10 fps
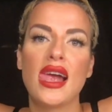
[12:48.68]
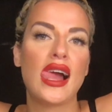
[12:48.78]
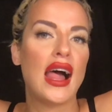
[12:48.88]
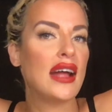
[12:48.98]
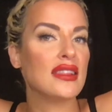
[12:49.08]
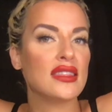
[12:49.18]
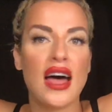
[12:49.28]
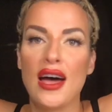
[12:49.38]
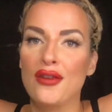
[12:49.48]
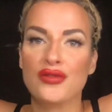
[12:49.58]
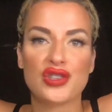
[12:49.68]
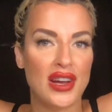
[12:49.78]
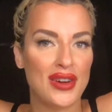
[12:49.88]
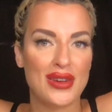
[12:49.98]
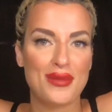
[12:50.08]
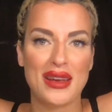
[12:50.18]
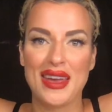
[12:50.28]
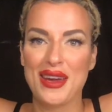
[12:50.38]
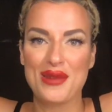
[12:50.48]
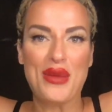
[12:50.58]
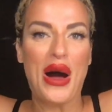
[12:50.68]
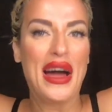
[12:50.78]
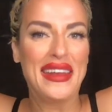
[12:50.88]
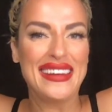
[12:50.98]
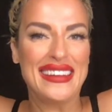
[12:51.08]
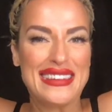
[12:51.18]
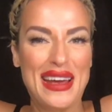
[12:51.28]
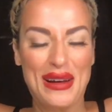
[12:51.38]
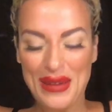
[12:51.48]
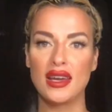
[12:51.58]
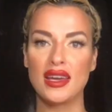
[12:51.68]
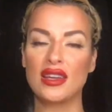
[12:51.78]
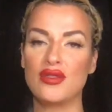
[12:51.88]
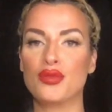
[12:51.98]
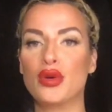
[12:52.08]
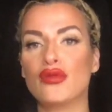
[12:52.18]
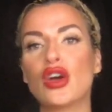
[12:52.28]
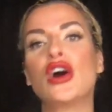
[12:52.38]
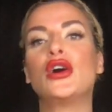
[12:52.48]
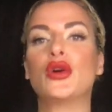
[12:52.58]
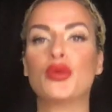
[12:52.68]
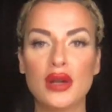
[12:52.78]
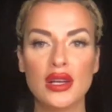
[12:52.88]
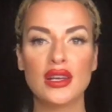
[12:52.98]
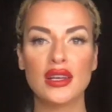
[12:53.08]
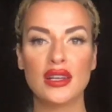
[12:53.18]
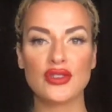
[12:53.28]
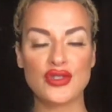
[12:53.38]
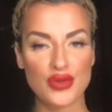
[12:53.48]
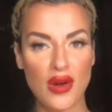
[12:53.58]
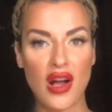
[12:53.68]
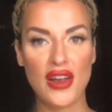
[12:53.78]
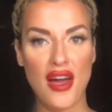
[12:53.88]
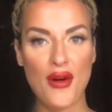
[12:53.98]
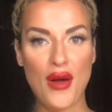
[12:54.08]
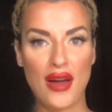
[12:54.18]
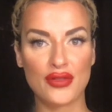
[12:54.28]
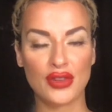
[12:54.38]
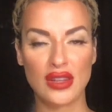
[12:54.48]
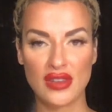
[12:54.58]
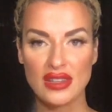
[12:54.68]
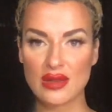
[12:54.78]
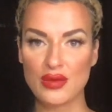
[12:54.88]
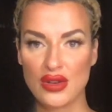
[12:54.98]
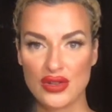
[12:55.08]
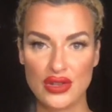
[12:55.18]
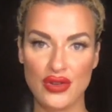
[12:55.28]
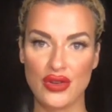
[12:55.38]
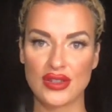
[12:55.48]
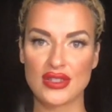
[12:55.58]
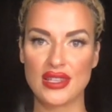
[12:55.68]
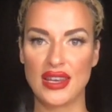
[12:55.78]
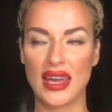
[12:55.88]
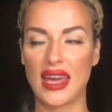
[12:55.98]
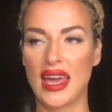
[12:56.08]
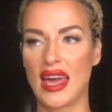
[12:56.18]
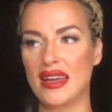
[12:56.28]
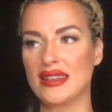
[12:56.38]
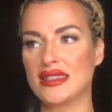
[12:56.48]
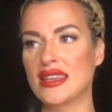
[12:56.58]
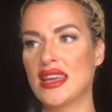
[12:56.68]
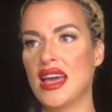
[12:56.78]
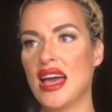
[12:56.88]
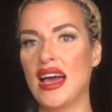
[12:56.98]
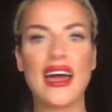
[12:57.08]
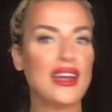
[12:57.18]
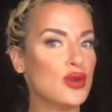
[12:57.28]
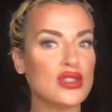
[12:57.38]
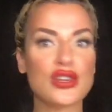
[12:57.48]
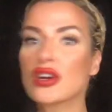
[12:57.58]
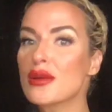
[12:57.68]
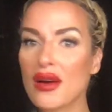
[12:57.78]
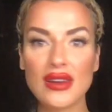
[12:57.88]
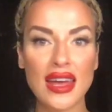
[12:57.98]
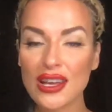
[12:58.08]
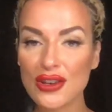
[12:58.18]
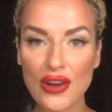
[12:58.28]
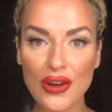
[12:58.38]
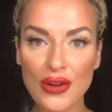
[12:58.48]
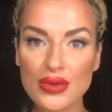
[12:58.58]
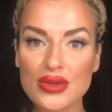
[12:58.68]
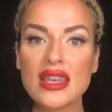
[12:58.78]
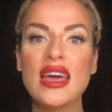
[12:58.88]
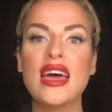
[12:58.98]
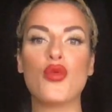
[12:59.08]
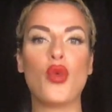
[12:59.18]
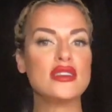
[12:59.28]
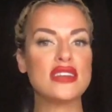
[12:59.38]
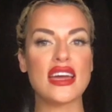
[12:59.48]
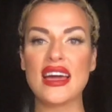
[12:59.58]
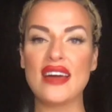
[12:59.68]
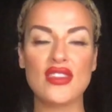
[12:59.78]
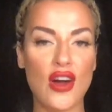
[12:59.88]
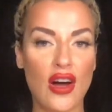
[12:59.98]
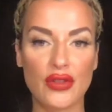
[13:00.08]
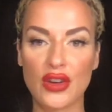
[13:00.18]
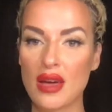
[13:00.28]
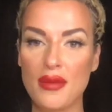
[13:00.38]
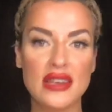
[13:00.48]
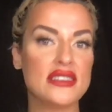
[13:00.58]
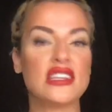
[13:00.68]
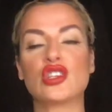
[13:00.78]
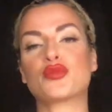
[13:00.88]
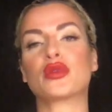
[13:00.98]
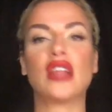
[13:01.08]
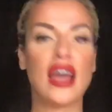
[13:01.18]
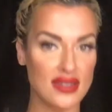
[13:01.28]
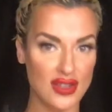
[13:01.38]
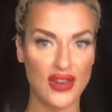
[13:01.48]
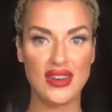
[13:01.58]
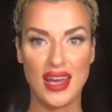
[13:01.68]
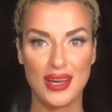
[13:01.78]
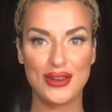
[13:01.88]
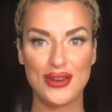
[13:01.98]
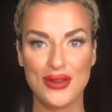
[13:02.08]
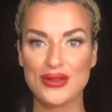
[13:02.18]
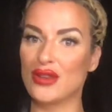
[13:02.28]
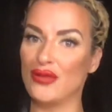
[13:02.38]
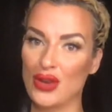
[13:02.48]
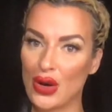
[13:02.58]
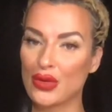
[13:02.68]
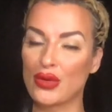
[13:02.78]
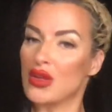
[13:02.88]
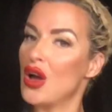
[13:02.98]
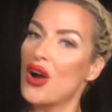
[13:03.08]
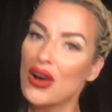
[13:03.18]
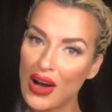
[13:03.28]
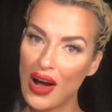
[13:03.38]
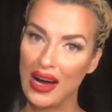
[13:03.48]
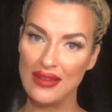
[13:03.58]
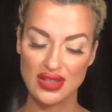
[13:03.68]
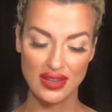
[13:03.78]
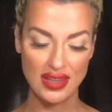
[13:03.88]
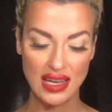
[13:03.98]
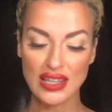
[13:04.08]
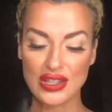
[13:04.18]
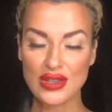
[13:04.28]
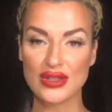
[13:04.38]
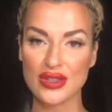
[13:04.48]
I love sharing my naked body. So I had moved home to Toronto after living some years in New York City, and I had always heard about Naked News. One day I had the offer to come in and teach burlesque on Naked News. So if you go through the archives on Naked News, you'll